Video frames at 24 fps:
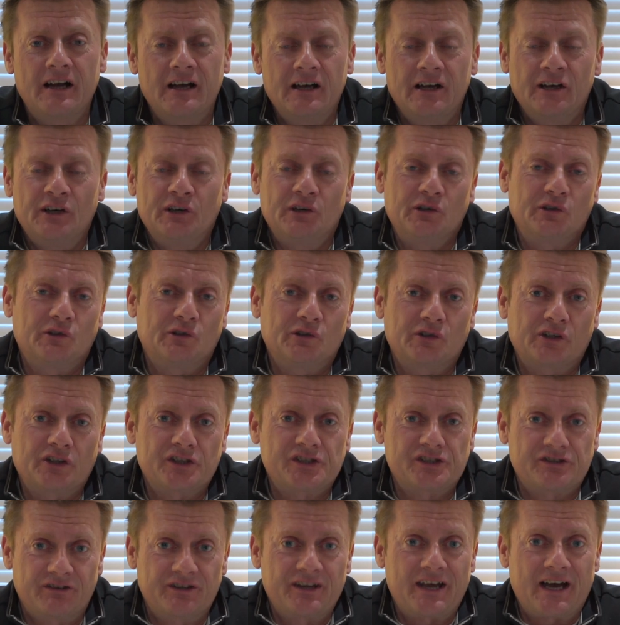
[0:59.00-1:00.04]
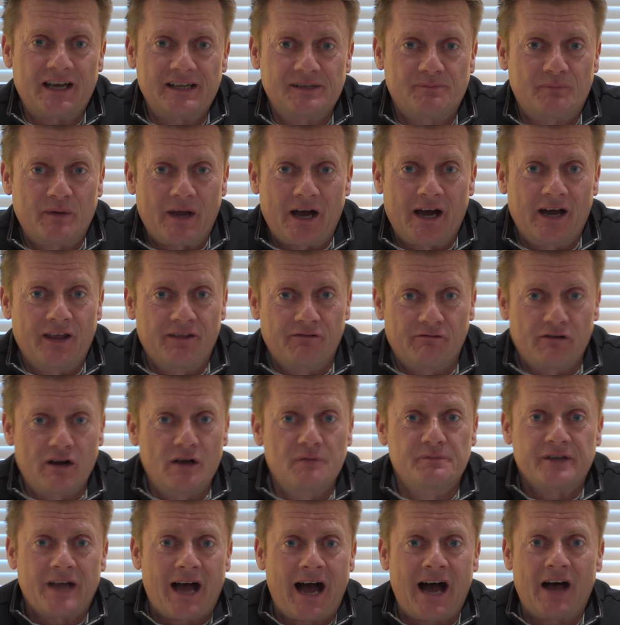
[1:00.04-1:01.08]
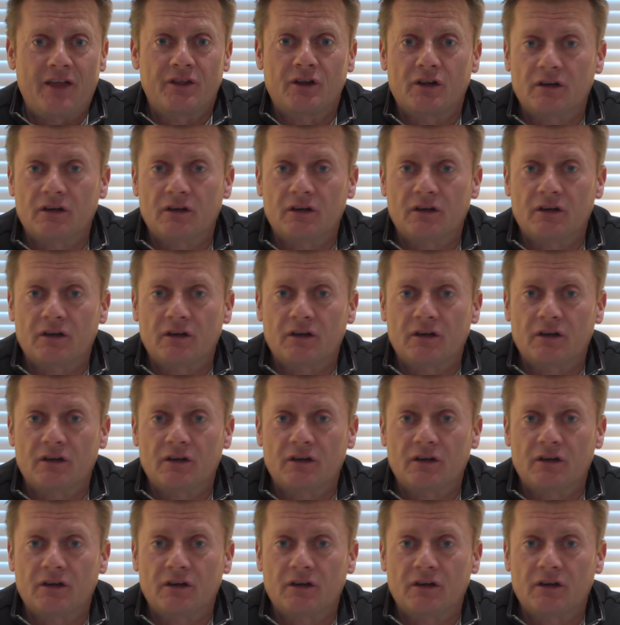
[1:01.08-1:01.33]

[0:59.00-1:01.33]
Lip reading: at Augusta, and that is behind the ropes at the